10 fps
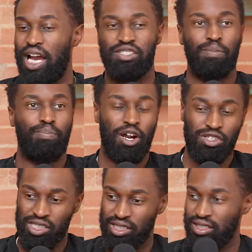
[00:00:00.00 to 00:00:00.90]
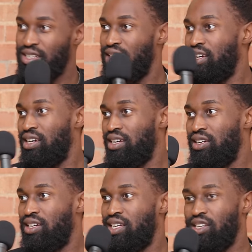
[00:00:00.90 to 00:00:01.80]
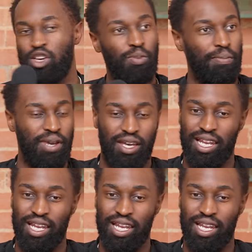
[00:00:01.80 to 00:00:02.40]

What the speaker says: as a person, human being,